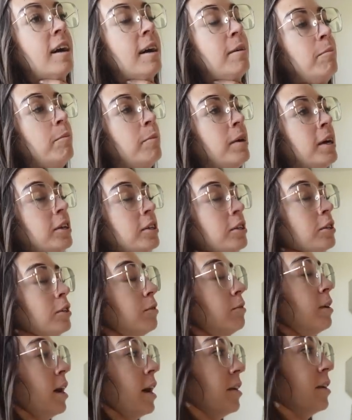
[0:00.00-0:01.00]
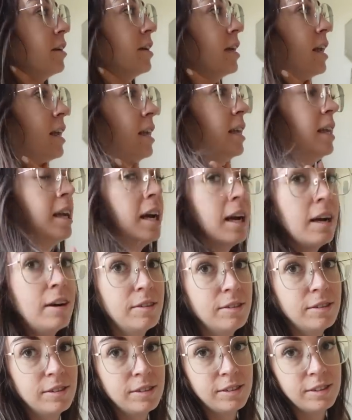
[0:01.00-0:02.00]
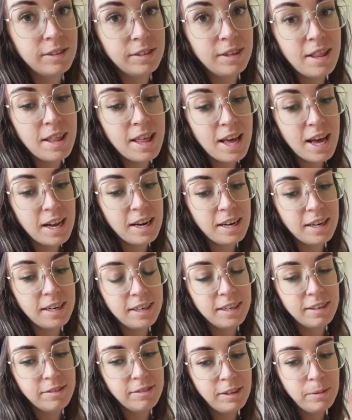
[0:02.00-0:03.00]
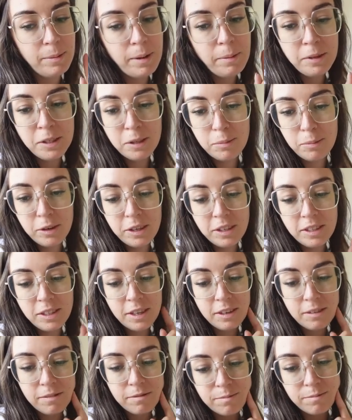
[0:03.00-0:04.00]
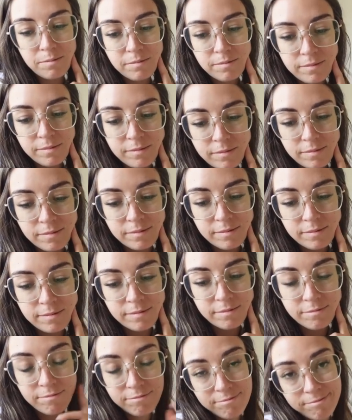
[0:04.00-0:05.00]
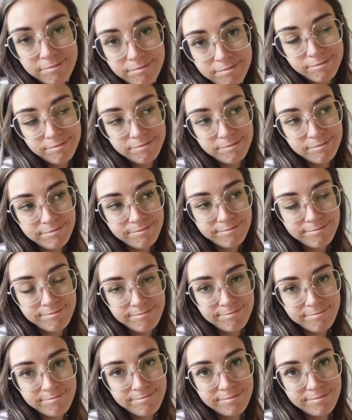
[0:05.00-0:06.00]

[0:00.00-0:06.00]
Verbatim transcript: I'd much rather get it now than when the babies are born, so. That's true. I gotta go turn my alarm